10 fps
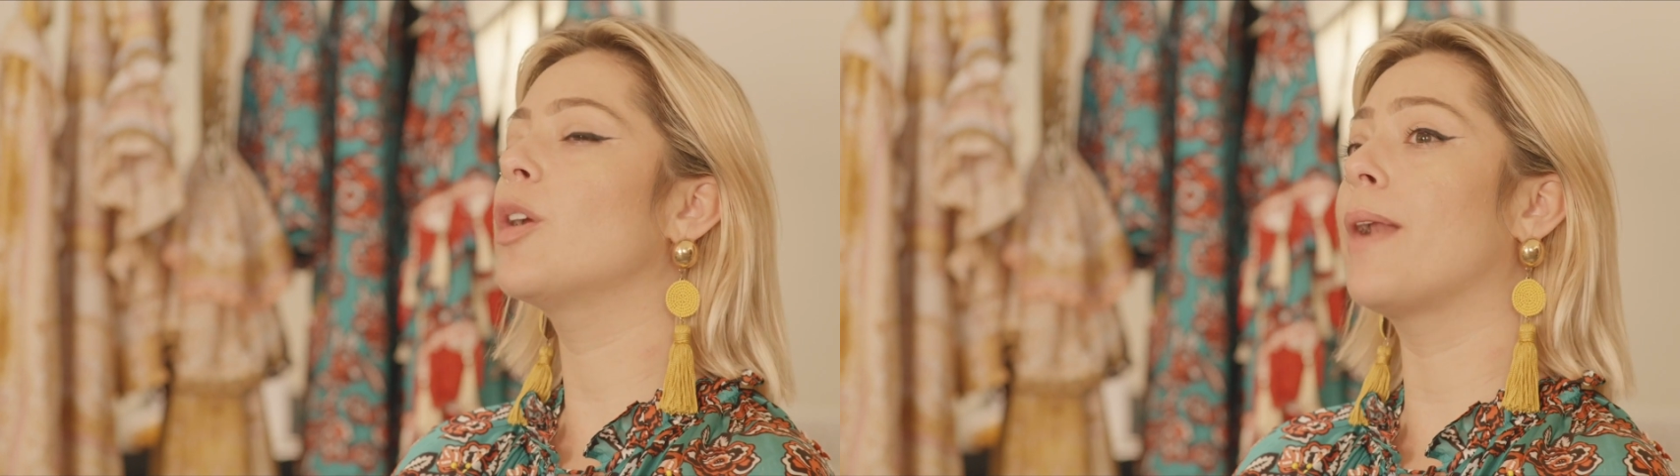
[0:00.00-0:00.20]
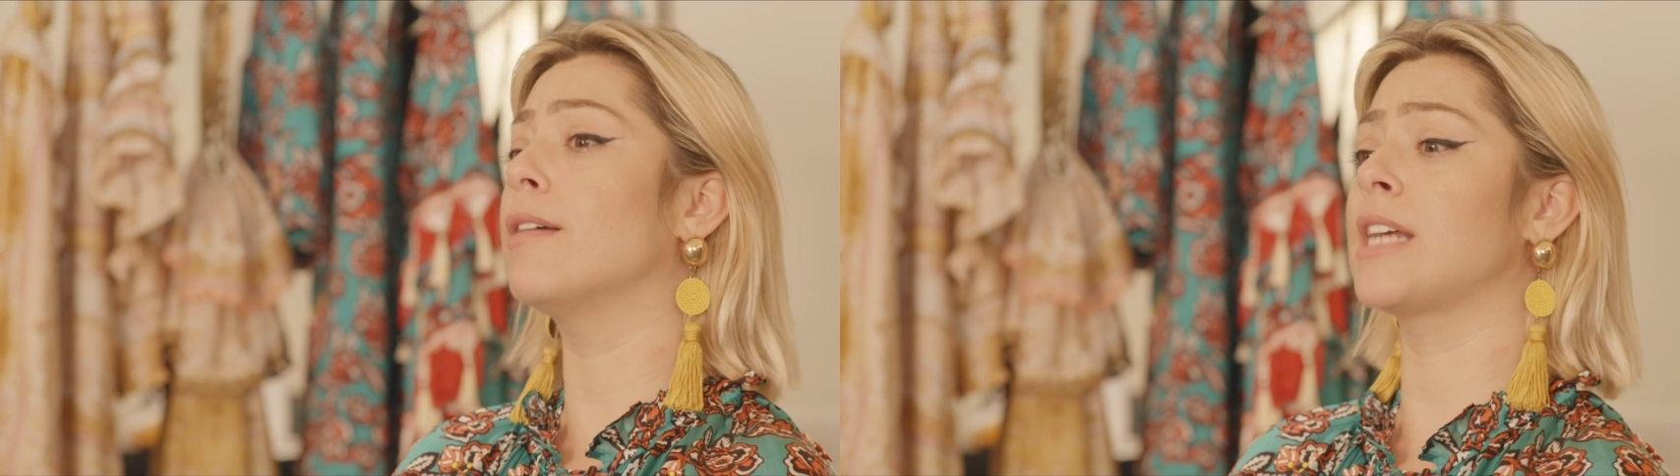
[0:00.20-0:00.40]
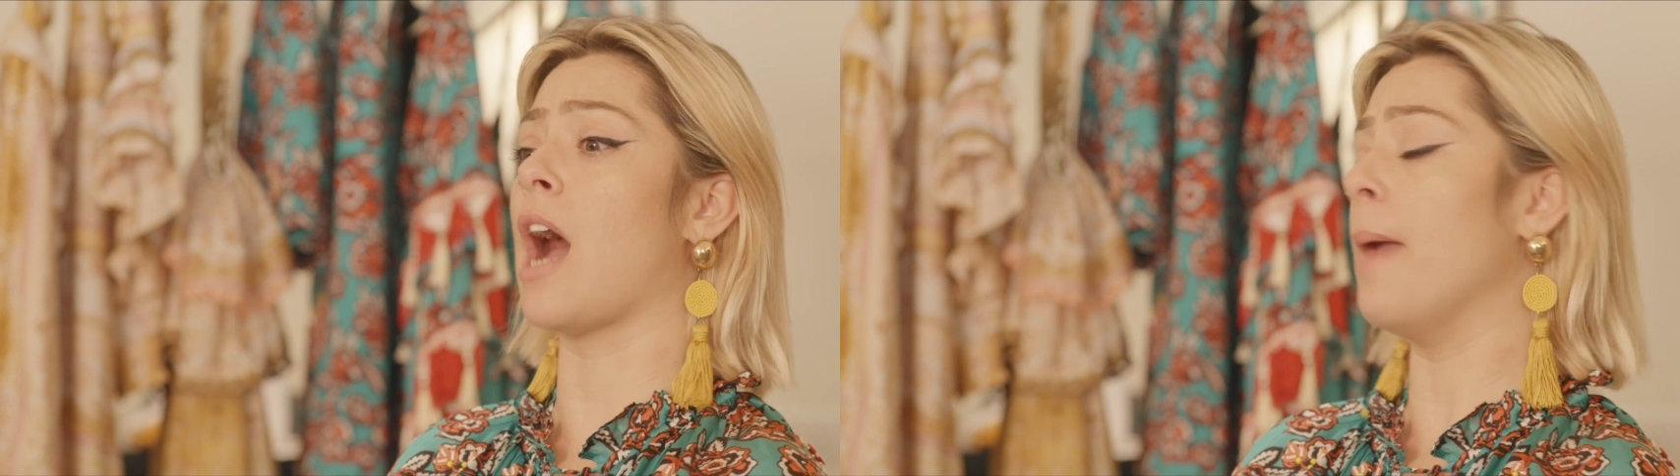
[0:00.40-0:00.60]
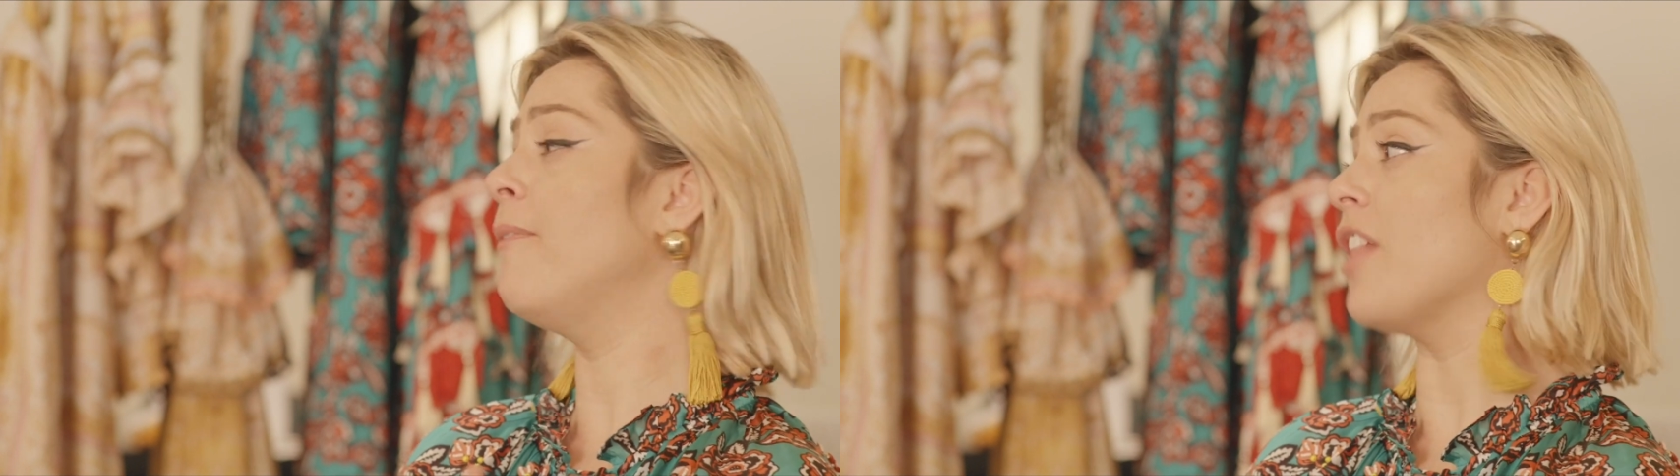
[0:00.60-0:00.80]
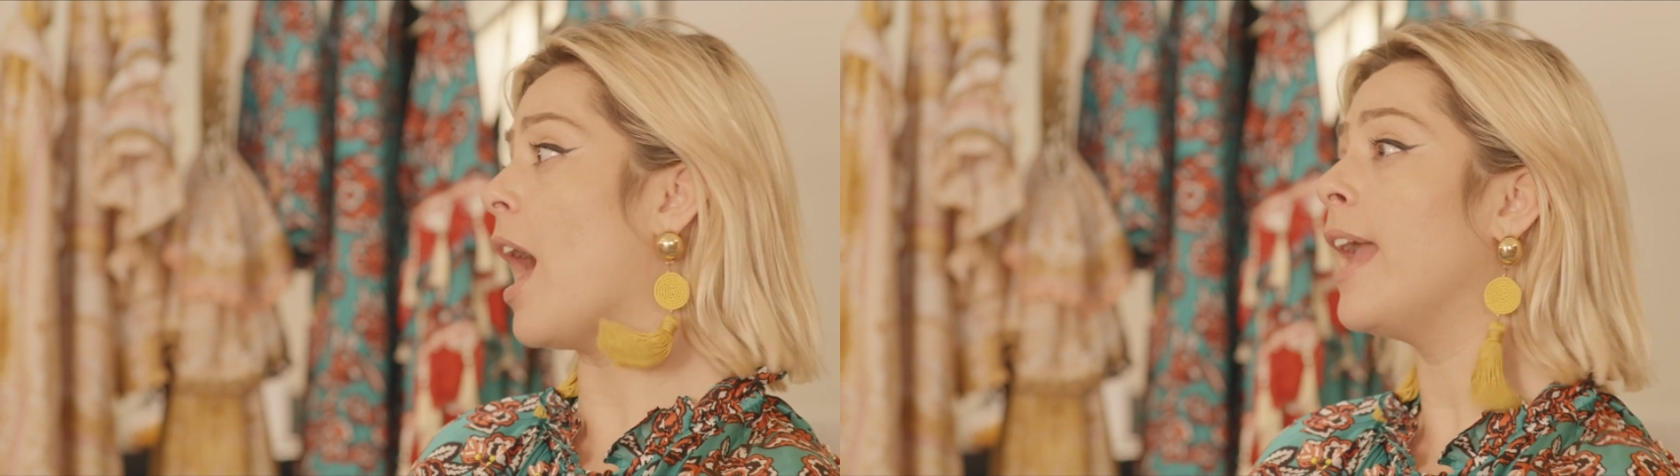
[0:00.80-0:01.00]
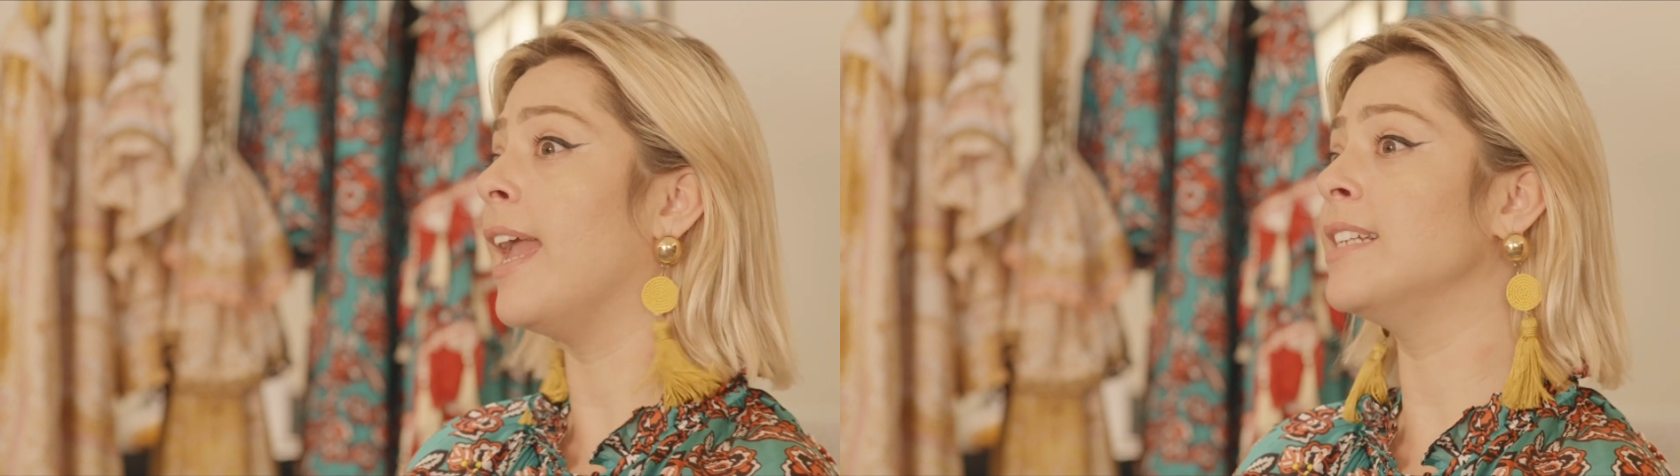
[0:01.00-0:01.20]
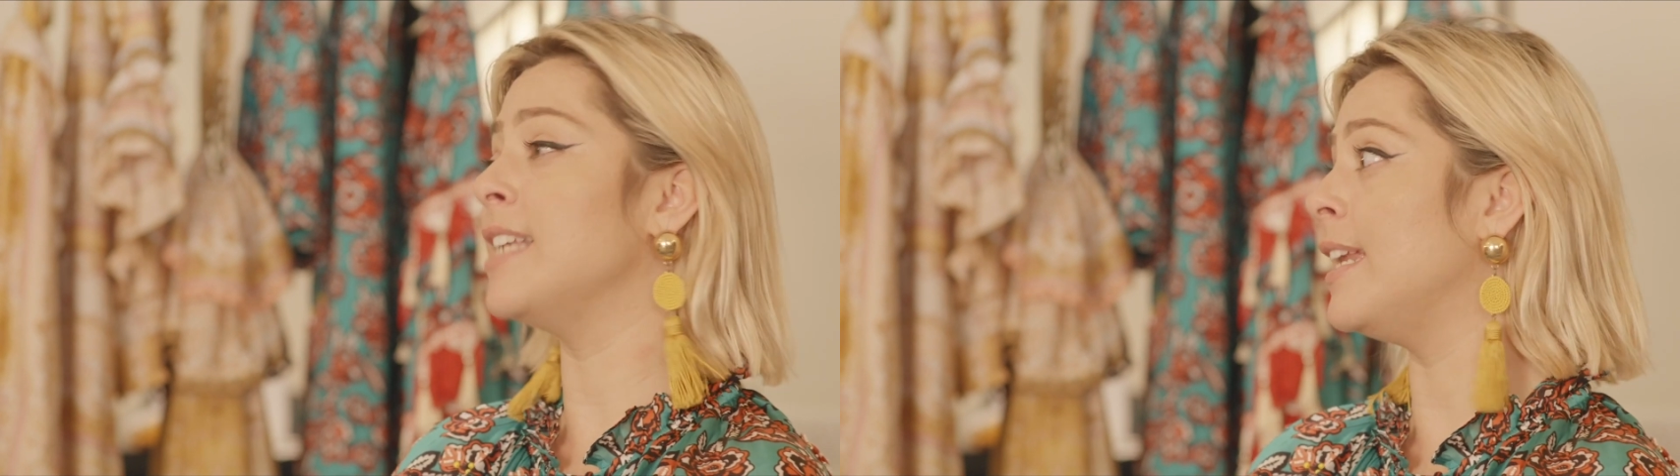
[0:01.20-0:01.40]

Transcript: but I was like, I'm flying to